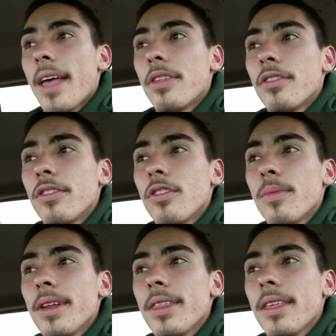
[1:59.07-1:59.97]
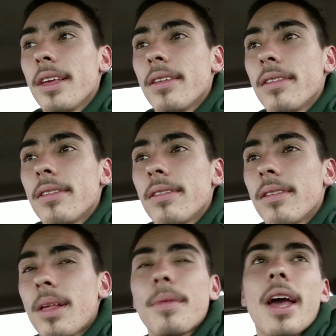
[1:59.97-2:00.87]
And there's just so many things.
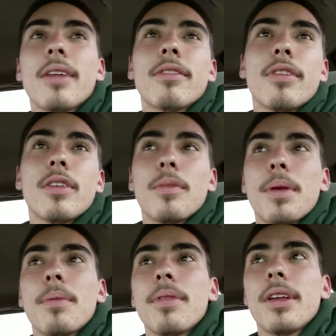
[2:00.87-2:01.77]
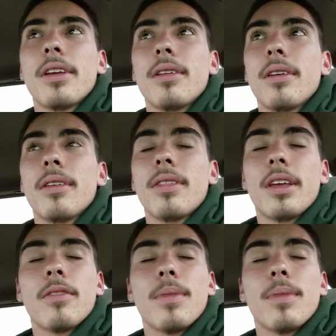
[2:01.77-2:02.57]
I'm kind of afraid of what people think